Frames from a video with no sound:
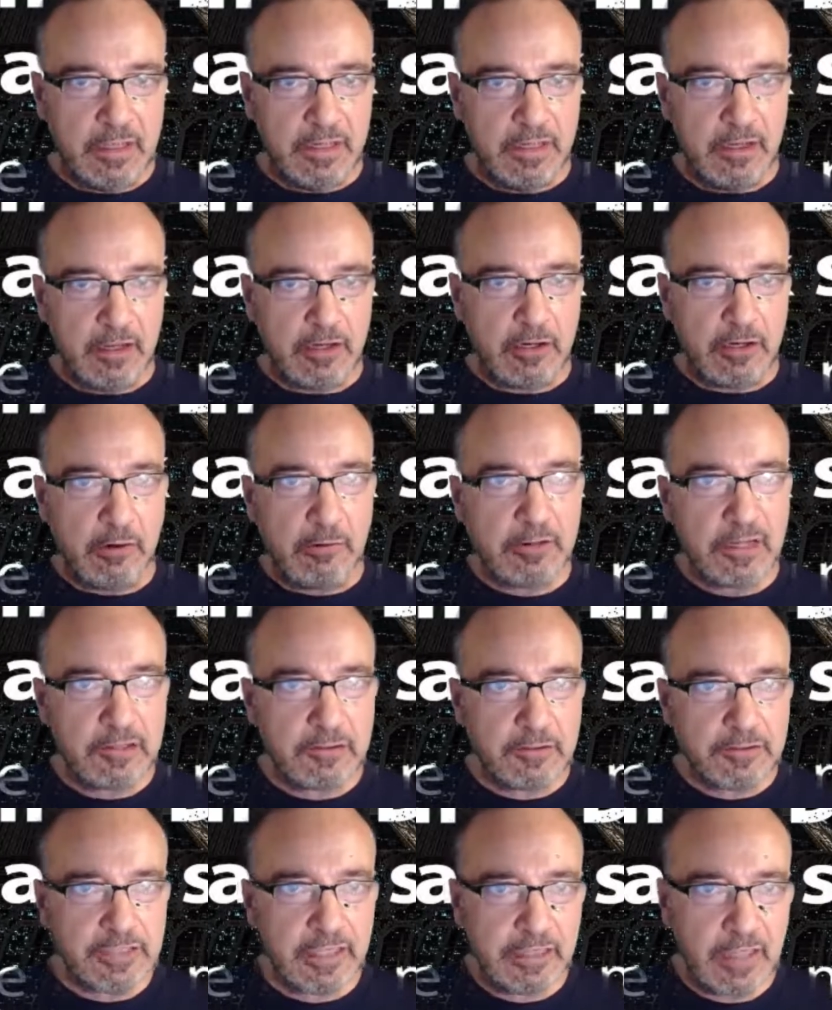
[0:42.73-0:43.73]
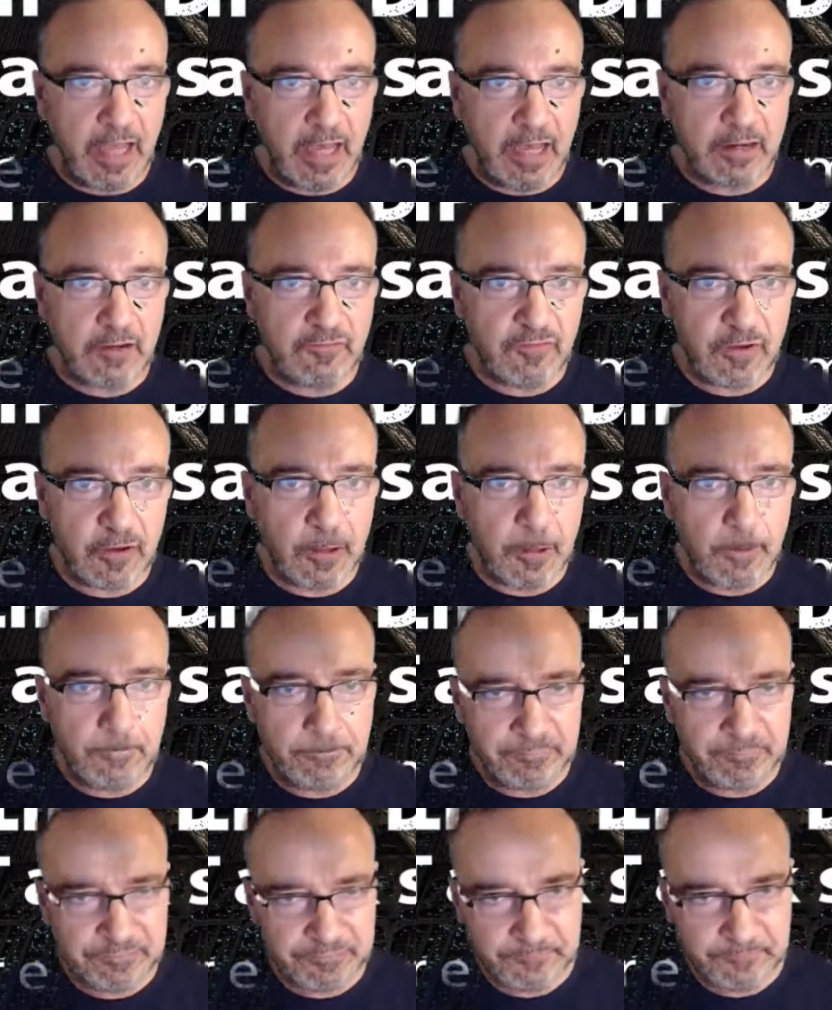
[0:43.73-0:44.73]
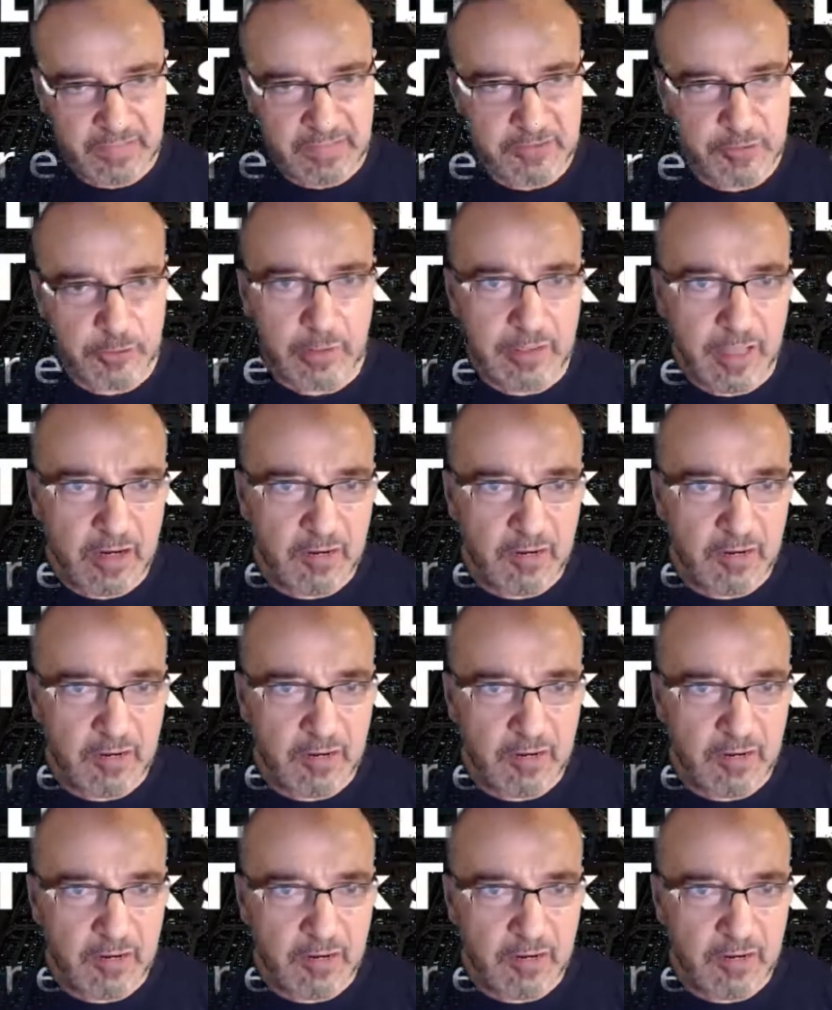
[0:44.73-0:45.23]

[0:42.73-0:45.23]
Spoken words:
Now, currently, there's still a